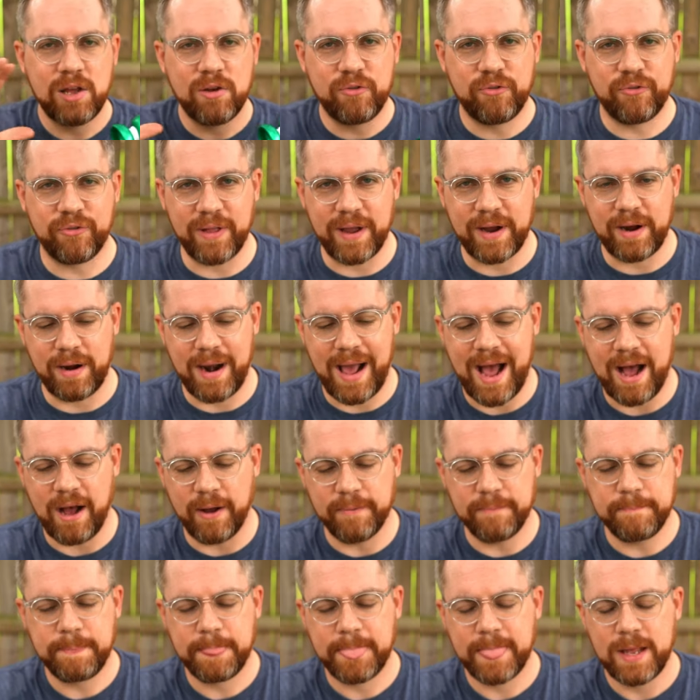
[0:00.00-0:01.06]
flared
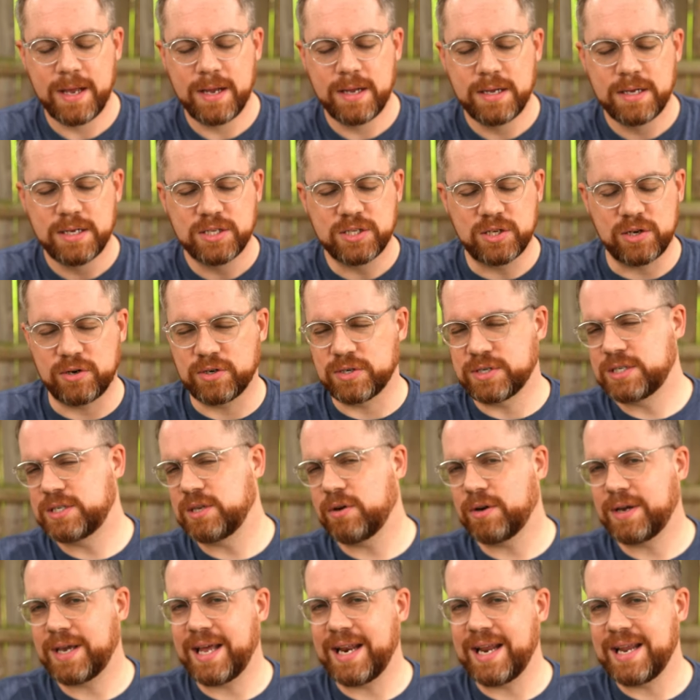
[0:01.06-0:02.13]
out. So you're
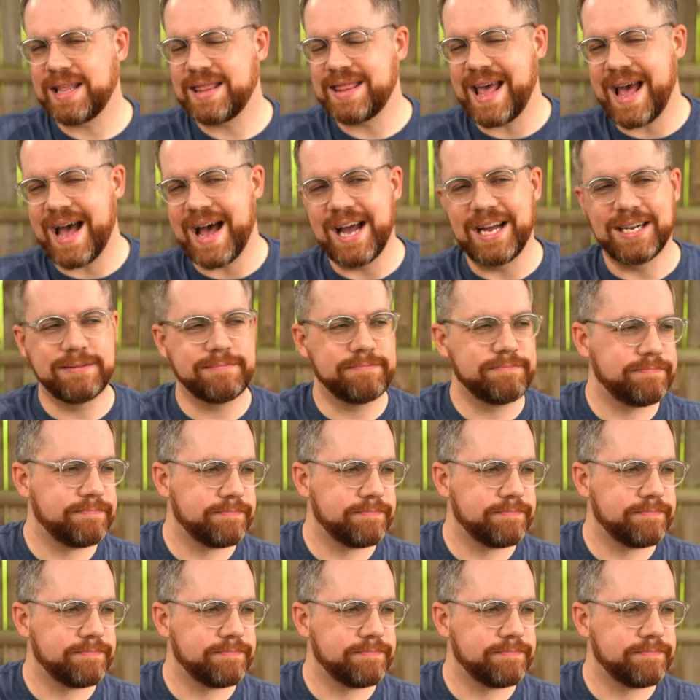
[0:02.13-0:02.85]
still getting that